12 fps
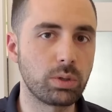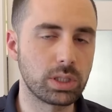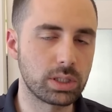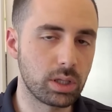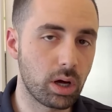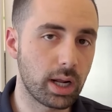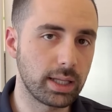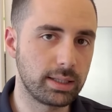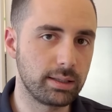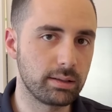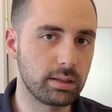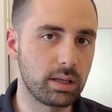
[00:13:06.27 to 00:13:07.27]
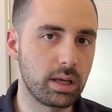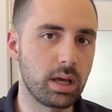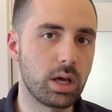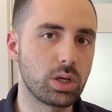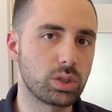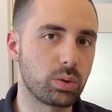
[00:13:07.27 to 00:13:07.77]
which is not ideal.
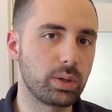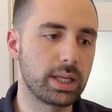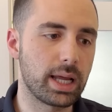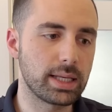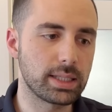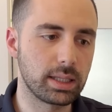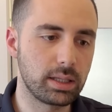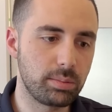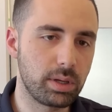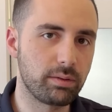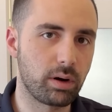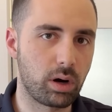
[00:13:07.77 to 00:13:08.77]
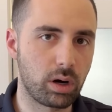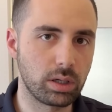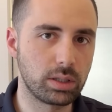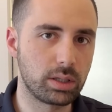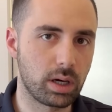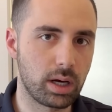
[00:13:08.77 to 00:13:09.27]
So it has a little bit of a
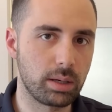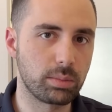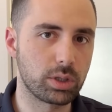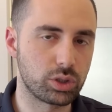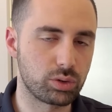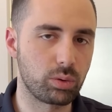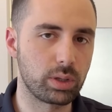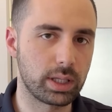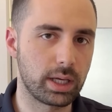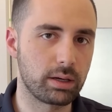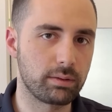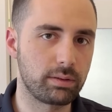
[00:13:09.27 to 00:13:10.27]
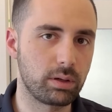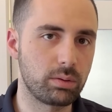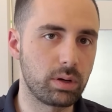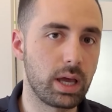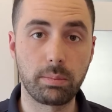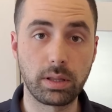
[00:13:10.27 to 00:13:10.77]
hard time controlling the airflow.
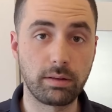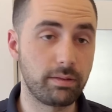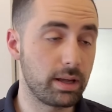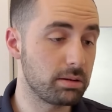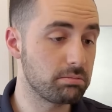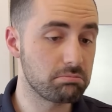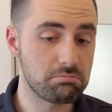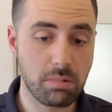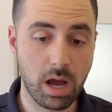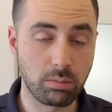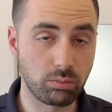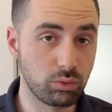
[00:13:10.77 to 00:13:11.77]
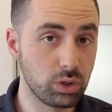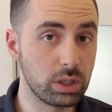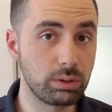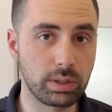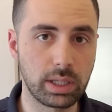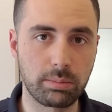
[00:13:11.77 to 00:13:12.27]
But the Venom, I'm
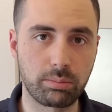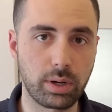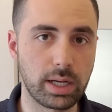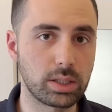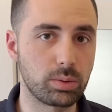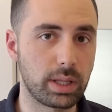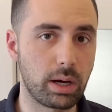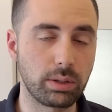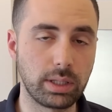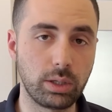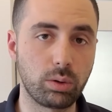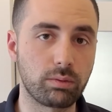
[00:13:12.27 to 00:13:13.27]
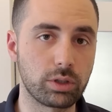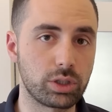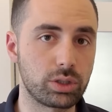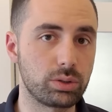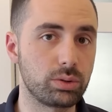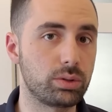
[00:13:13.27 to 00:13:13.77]
really, really impressed with how it didn't
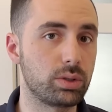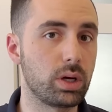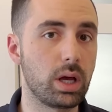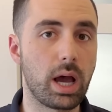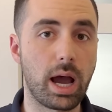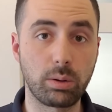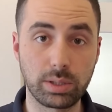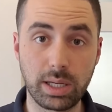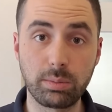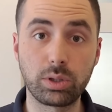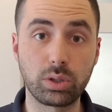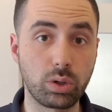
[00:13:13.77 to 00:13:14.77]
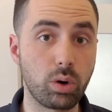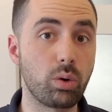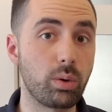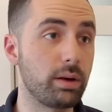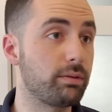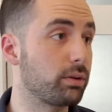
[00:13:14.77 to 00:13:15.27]
overshoot. I was able to go
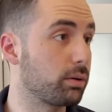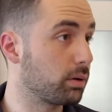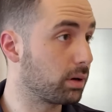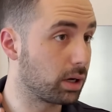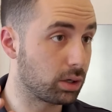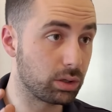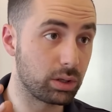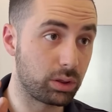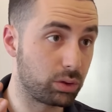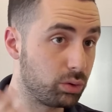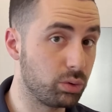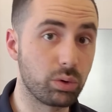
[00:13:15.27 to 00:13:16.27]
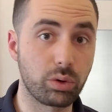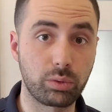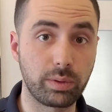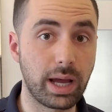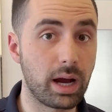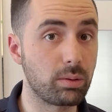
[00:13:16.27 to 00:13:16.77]
away for a good 2 or
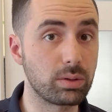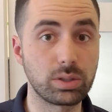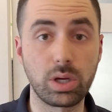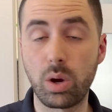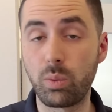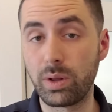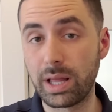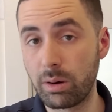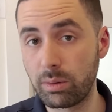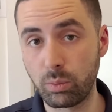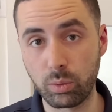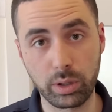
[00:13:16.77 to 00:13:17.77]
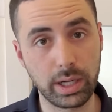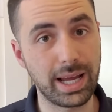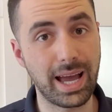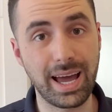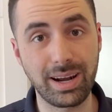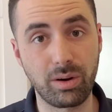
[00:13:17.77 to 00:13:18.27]
3 hours without worrying
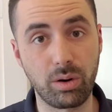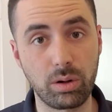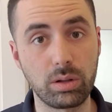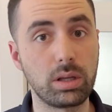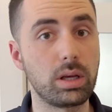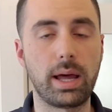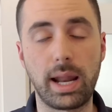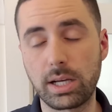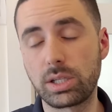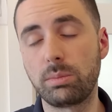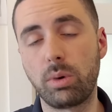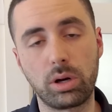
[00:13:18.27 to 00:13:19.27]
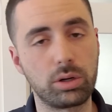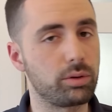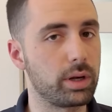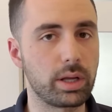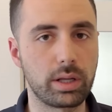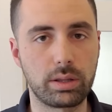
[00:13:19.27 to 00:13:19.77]
at all and actually
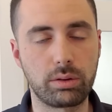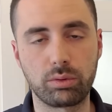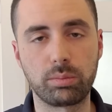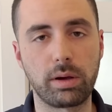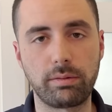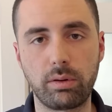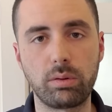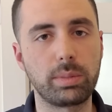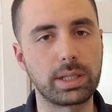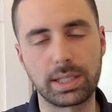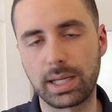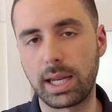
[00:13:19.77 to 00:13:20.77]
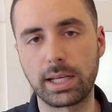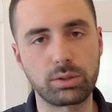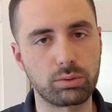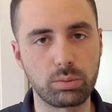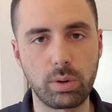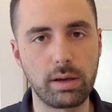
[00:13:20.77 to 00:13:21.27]
monitoring it through my phone because it connects
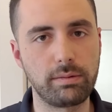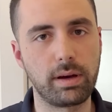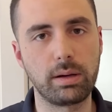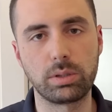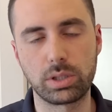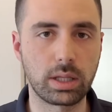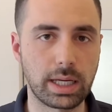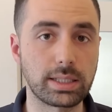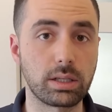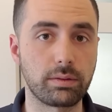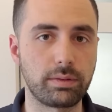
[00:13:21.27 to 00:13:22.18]
through Wi-Fi, which is a nice little